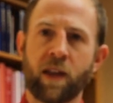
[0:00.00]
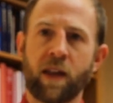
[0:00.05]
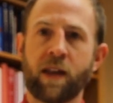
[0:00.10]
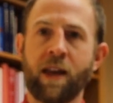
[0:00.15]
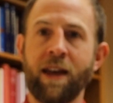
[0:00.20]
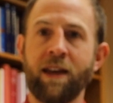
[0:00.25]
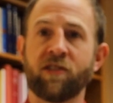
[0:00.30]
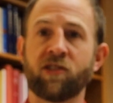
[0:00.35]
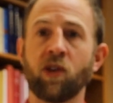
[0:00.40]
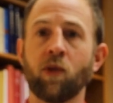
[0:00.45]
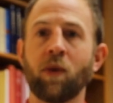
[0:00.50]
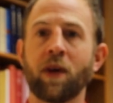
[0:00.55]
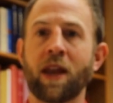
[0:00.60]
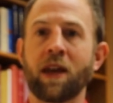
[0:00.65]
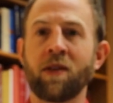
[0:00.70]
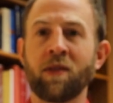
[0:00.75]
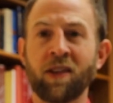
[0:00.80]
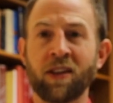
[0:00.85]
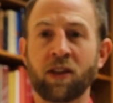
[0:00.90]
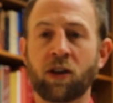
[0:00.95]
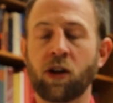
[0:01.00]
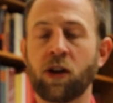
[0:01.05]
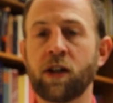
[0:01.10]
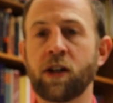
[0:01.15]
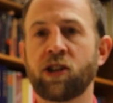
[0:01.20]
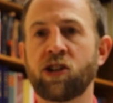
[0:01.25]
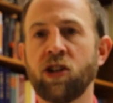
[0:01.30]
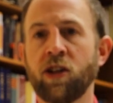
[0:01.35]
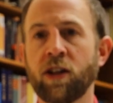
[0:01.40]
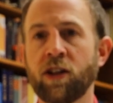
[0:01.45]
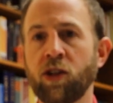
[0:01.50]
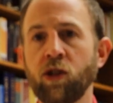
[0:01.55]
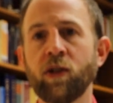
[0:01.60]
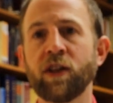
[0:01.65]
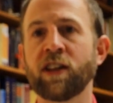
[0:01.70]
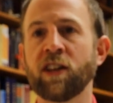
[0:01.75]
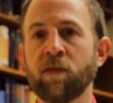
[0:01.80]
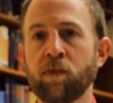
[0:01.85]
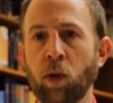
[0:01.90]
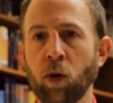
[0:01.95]
Okay, so what I would encourage you to do
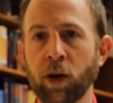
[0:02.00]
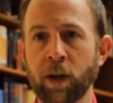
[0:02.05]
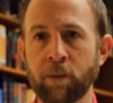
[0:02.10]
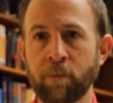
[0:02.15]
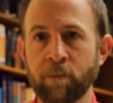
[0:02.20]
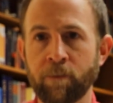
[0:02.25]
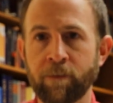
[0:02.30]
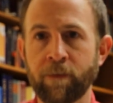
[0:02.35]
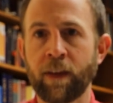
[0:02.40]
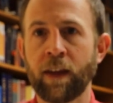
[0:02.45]
at this point,